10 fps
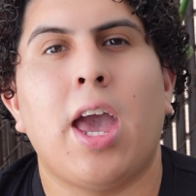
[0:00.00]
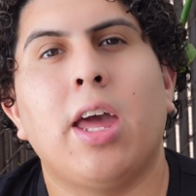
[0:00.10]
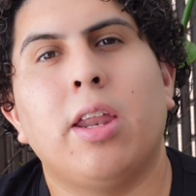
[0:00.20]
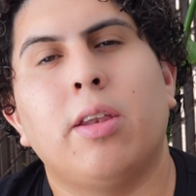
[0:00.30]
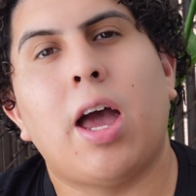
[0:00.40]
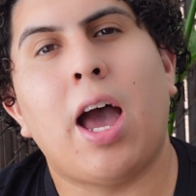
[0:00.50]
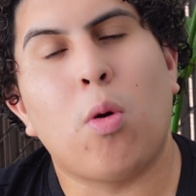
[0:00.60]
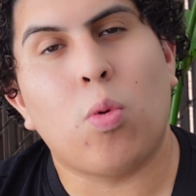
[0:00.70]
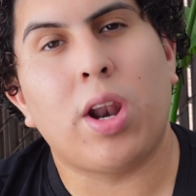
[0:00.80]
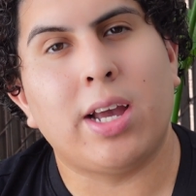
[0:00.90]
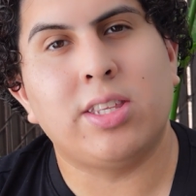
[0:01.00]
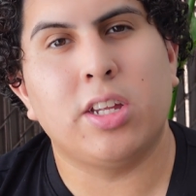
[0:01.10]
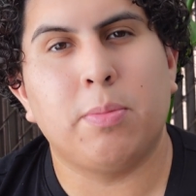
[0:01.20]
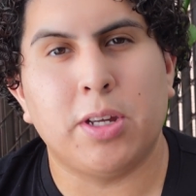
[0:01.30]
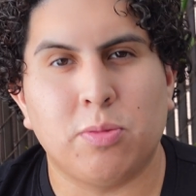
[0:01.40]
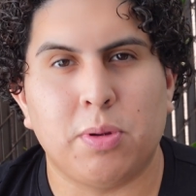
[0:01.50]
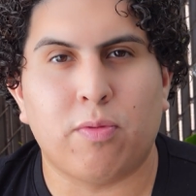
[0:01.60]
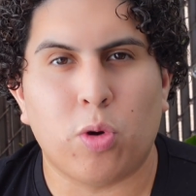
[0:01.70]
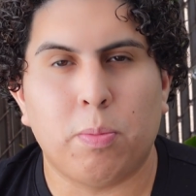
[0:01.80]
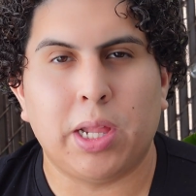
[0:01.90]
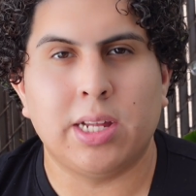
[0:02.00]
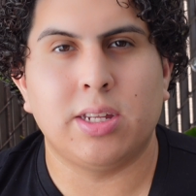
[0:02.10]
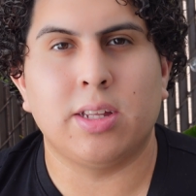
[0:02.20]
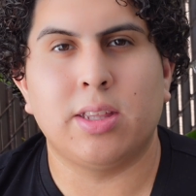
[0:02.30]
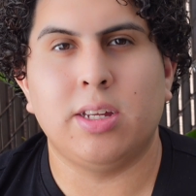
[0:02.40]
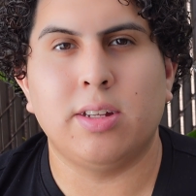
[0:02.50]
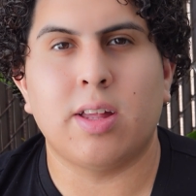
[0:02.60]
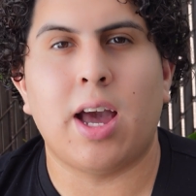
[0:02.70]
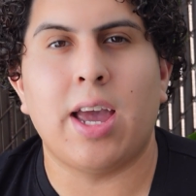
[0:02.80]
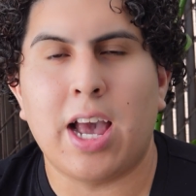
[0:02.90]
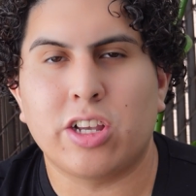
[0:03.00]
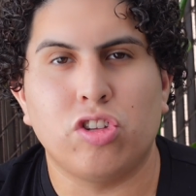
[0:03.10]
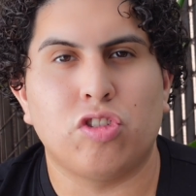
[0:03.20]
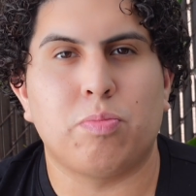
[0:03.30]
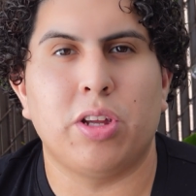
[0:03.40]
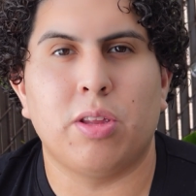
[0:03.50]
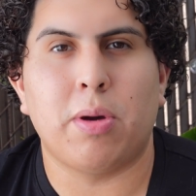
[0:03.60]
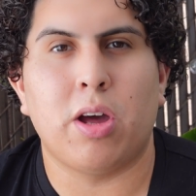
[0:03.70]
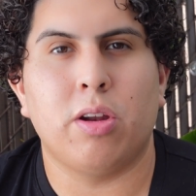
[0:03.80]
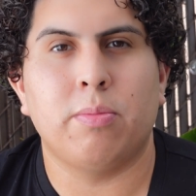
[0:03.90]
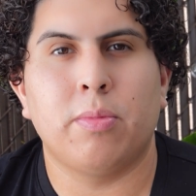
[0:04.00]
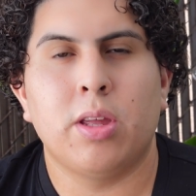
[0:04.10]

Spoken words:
And what I did is, before planting these, I actually sprayed the bottom